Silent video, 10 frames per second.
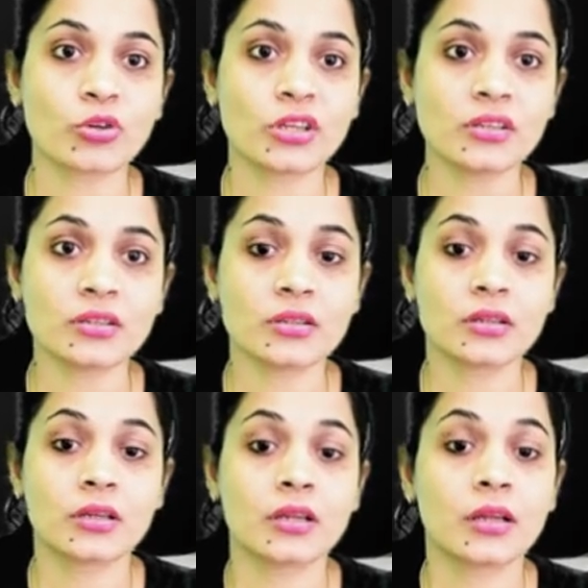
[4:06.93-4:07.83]
the
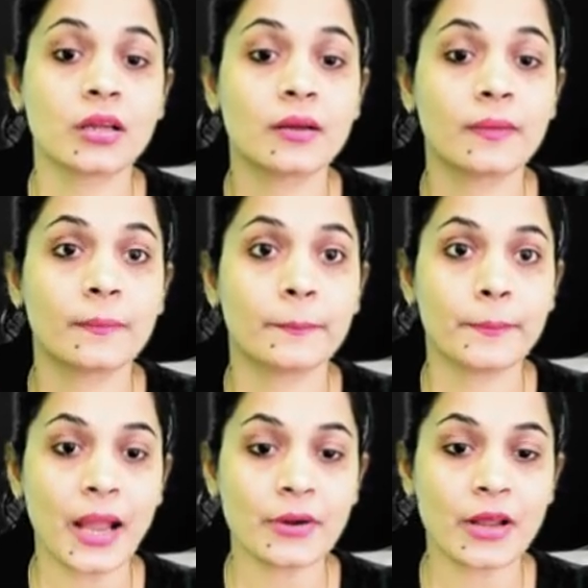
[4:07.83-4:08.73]

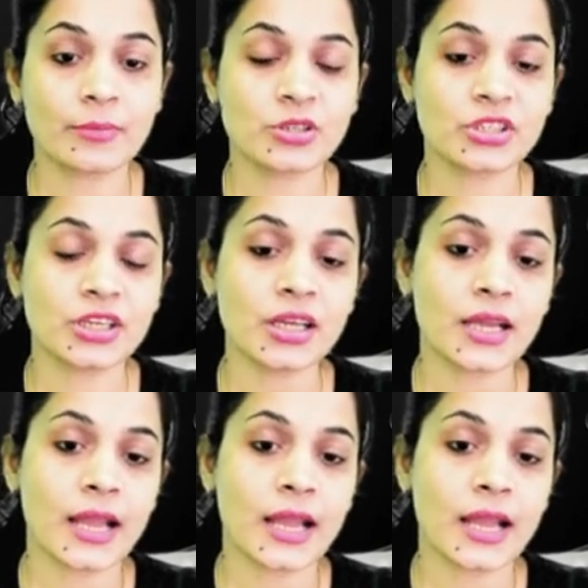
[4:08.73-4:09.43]
biodiversity